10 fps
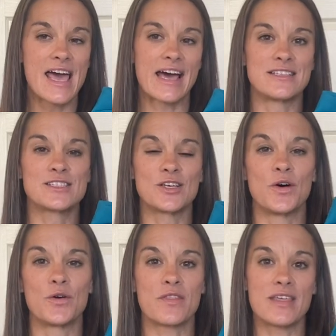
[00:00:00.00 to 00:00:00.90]
And
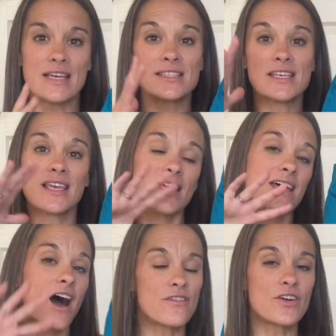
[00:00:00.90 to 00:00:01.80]
so these
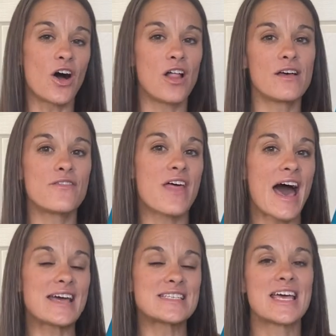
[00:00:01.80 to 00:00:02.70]
cover all of
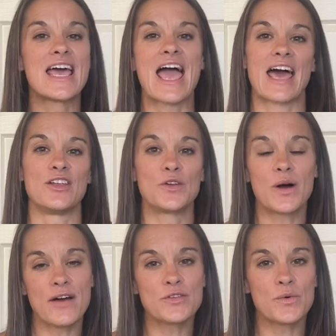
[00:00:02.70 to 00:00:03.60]
that, and you don't
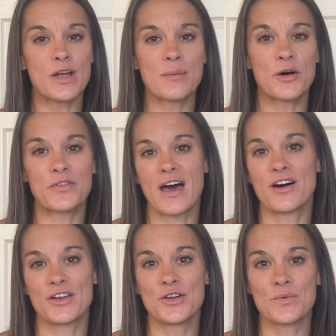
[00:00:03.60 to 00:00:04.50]
have to worry about that
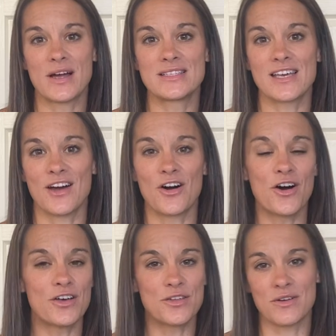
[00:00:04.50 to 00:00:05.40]
on your runs at
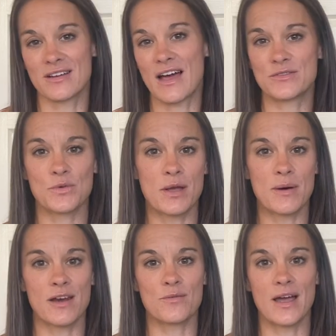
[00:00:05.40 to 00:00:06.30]
all. You don't have to worry
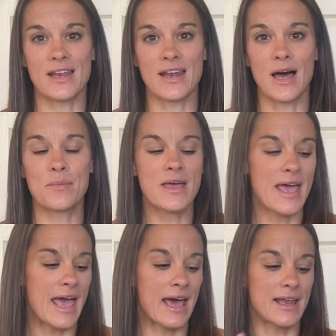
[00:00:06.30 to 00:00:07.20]
about it riding up.
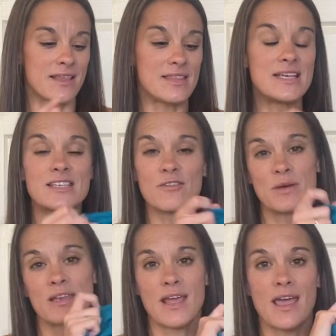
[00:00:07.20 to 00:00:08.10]
And these have
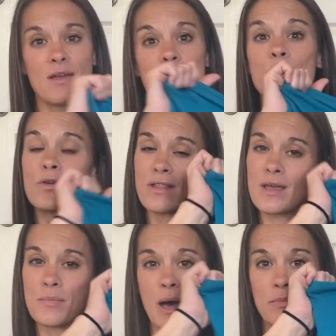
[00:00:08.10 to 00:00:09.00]
been a
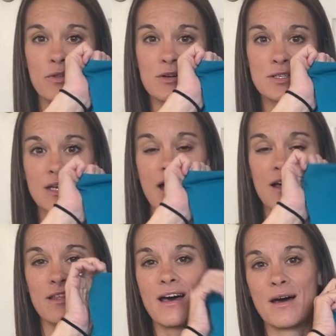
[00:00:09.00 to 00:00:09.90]
really popular
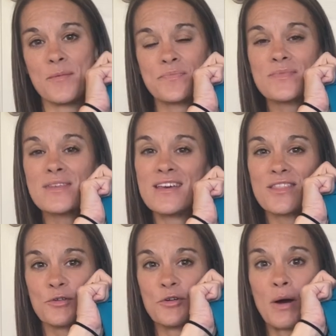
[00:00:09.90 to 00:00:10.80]
style
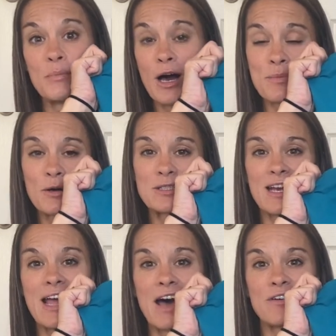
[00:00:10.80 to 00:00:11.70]
through a blog post that
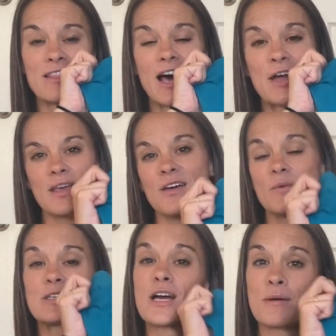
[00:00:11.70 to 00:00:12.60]
I have online
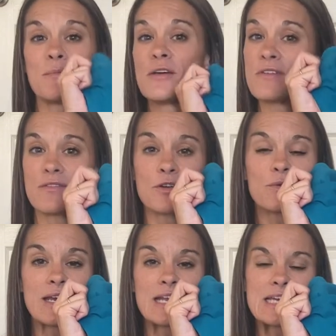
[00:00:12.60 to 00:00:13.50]
where I talk about my favorite
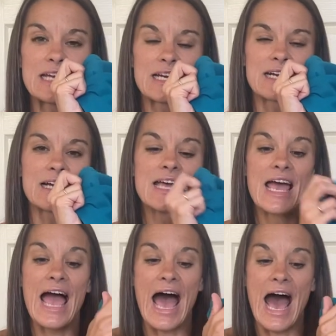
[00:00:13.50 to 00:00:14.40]
running gear.
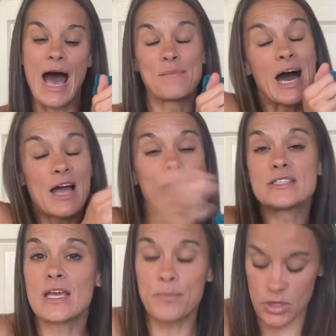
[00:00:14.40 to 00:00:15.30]
I will
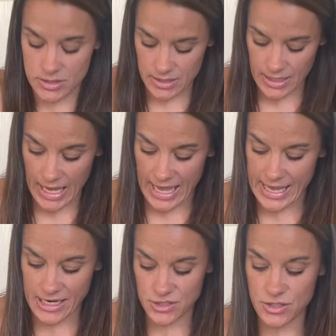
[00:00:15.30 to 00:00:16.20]
say personally, I
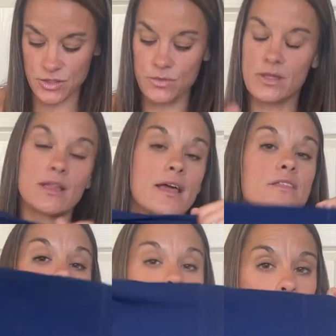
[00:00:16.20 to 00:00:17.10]
actually do really like
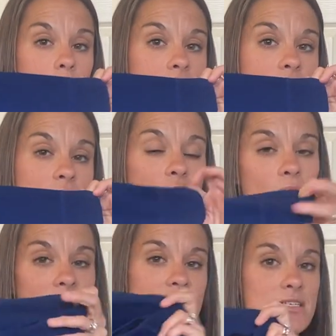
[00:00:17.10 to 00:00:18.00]
the short ones though.
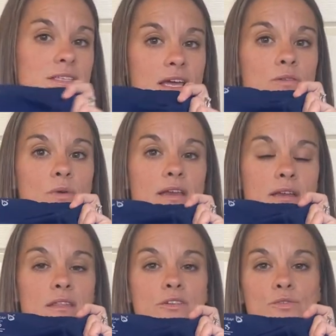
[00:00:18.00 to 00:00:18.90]
I just like running
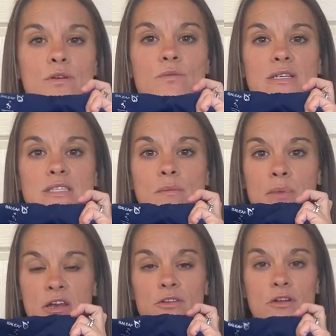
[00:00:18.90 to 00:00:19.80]
in the shorter ones better.